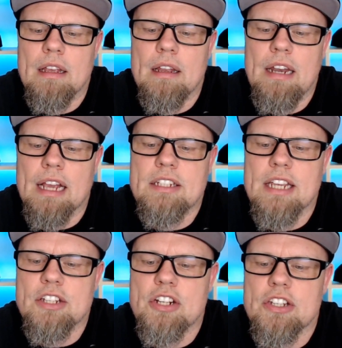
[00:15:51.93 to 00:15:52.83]
Nick
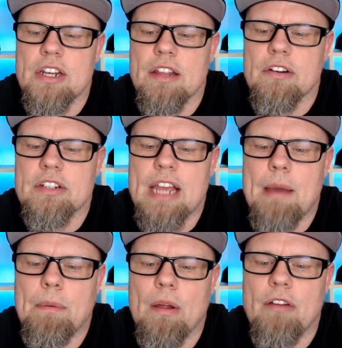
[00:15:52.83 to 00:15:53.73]
says, just another
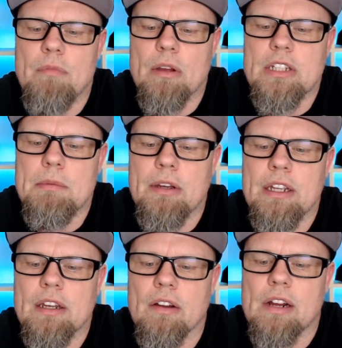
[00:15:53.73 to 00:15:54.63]
example of
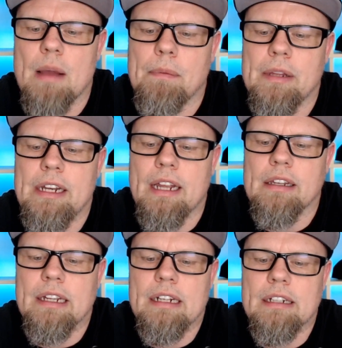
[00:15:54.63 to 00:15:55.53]
multi-million-dollar company
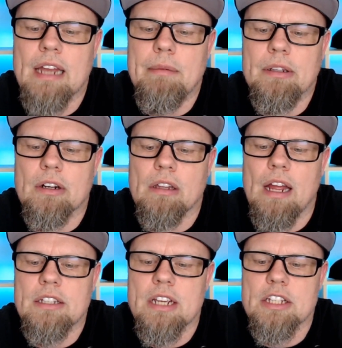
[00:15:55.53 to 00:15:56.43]
nickeling and diming their
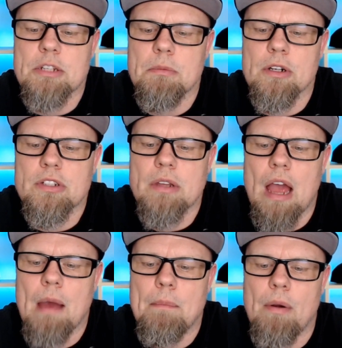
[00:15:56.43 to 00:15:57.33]
clients, customers,
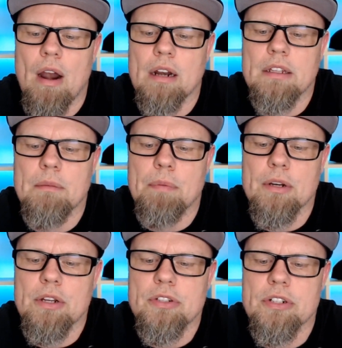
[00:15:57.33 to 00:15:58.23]
product, and
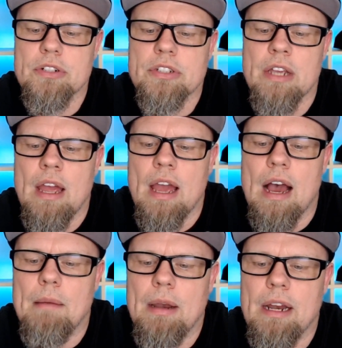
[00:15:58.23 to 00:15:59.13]
producers.
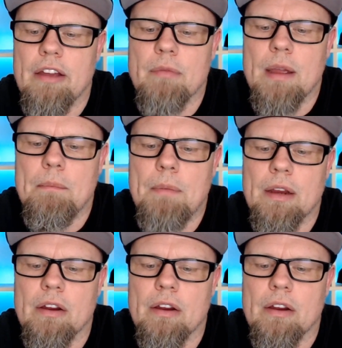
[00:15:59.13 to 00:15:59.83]
Many of my bigger